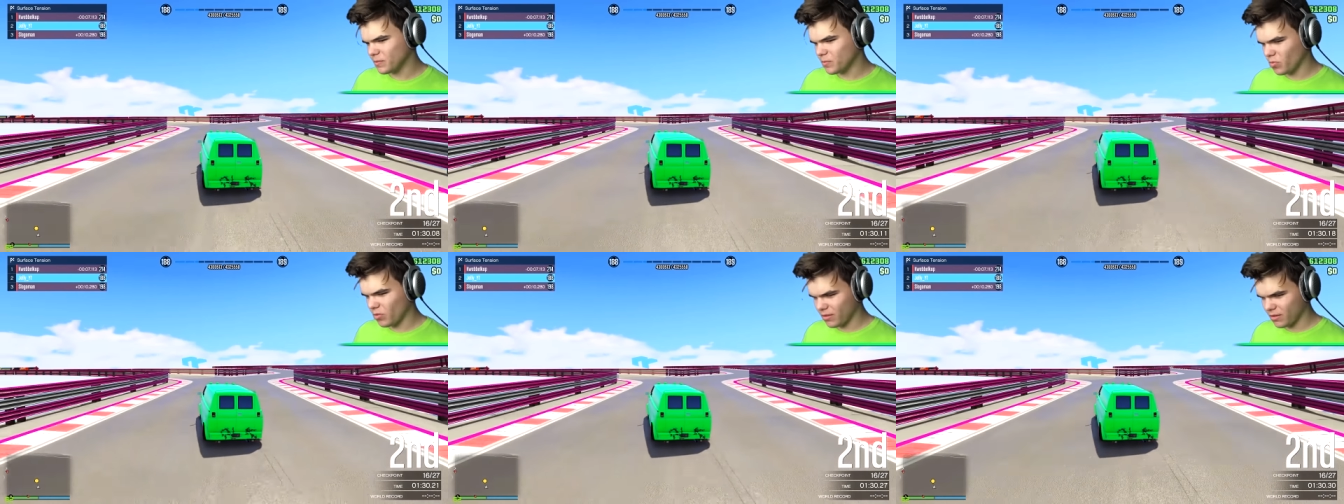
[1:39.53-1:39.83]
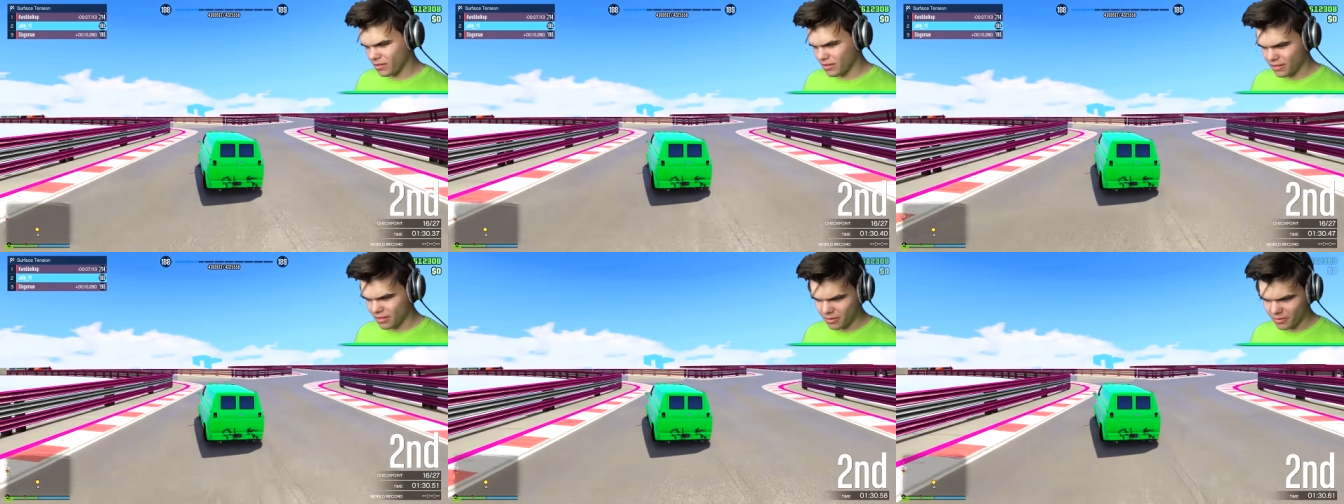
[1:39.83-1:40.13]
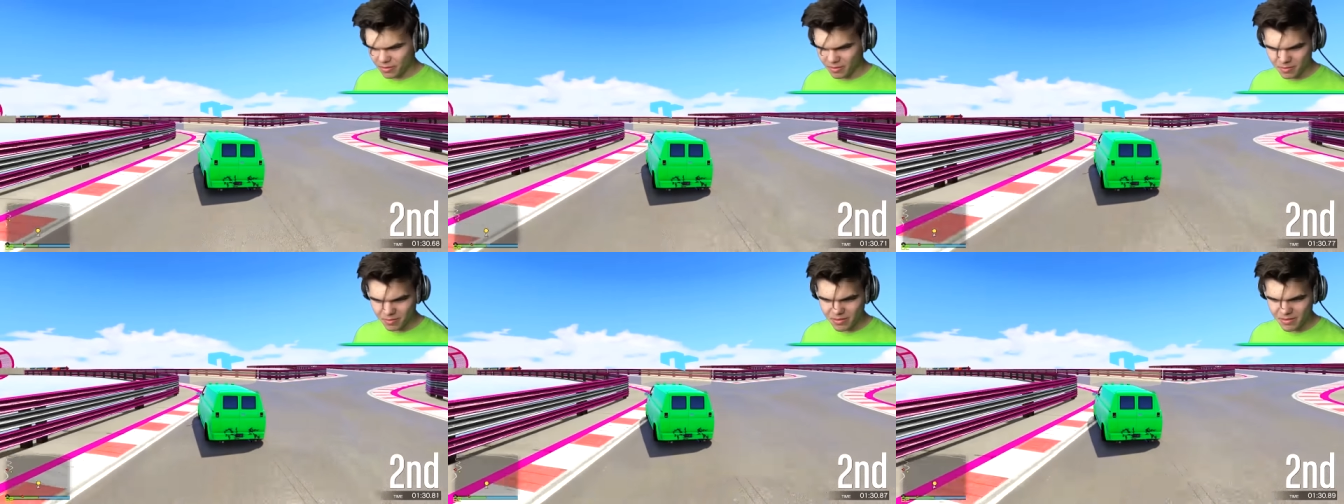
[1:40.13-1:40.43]
Yeah, I went to a
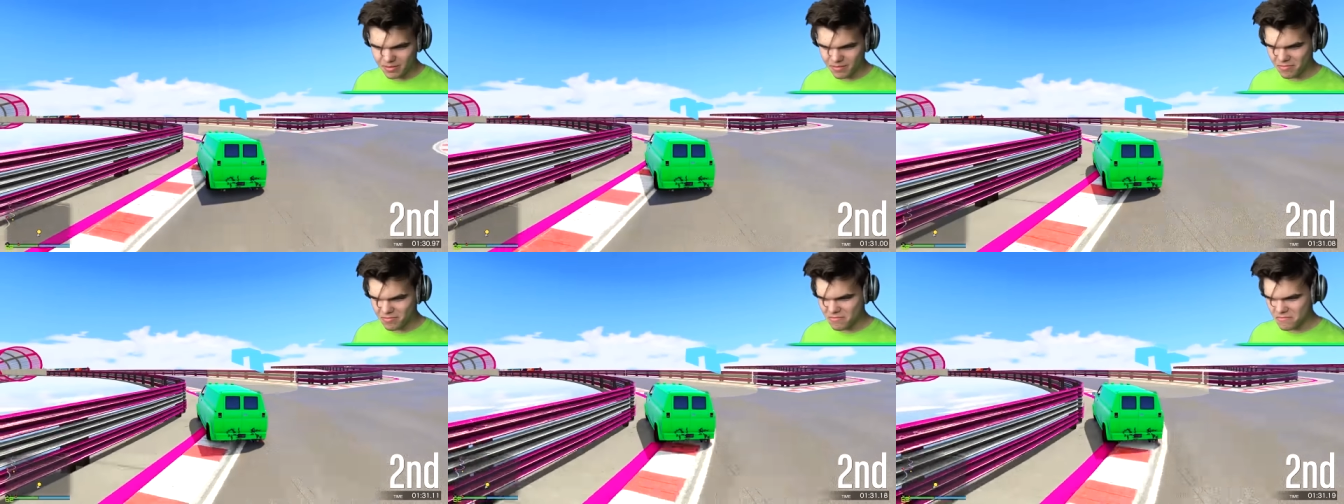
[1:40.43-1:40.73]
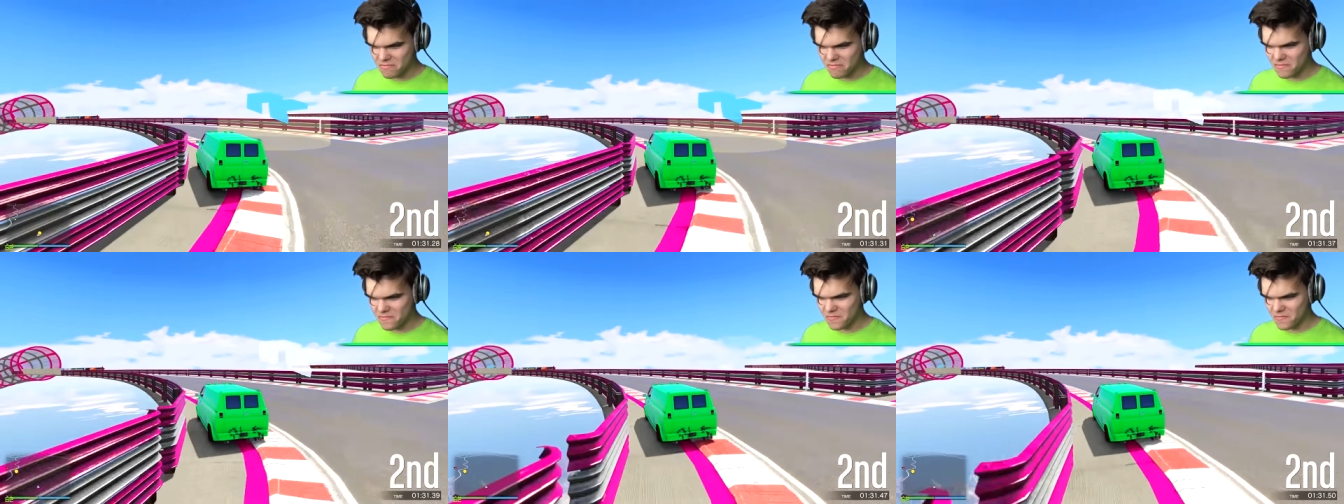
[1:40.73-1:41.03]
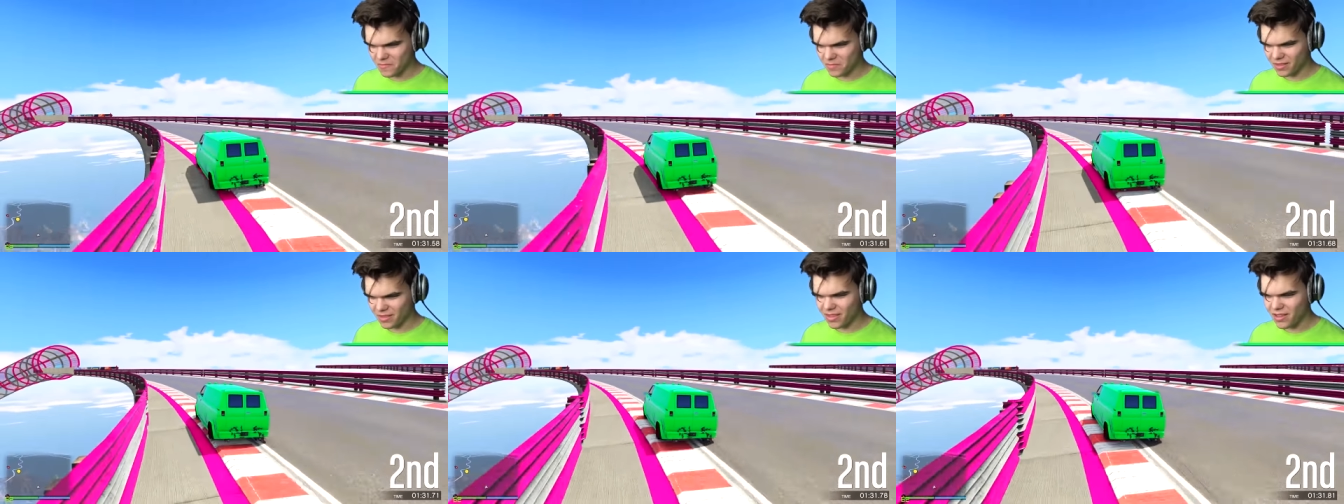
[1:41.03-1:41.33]
vegan place,
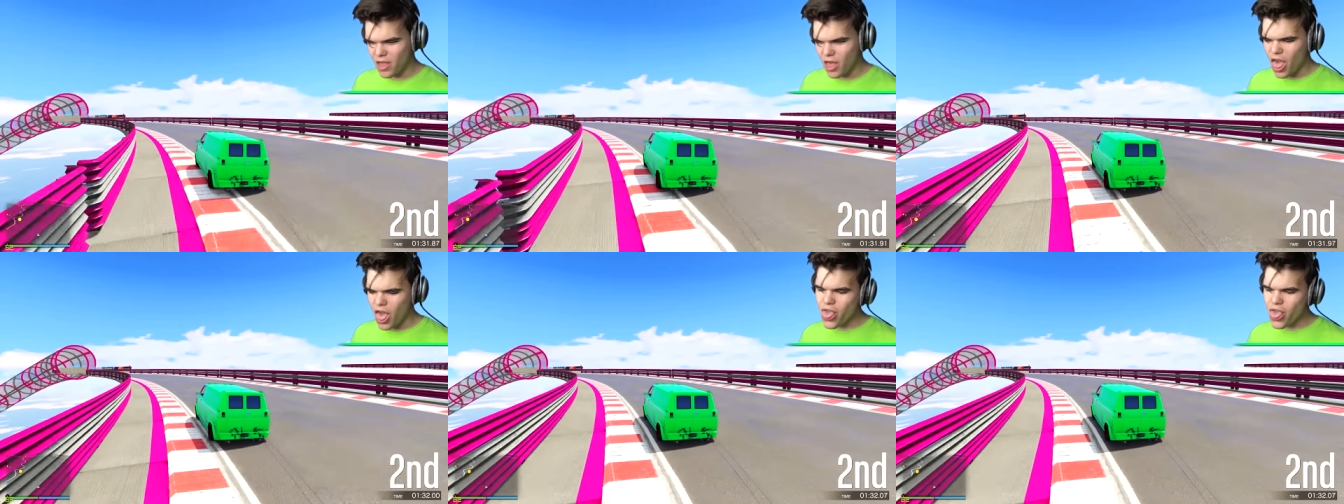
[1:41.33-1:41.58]
okay?